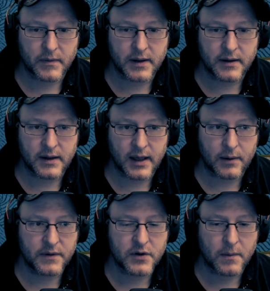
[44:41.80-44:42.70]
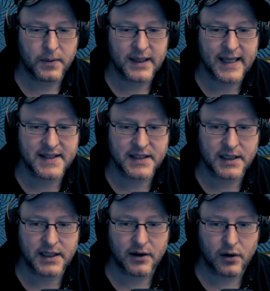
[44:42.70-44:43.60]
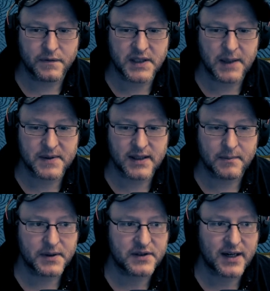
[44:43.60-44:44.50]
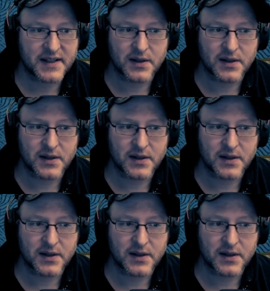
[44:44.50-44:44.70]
Yeah, we've got plenty of Deep Slumber Track, so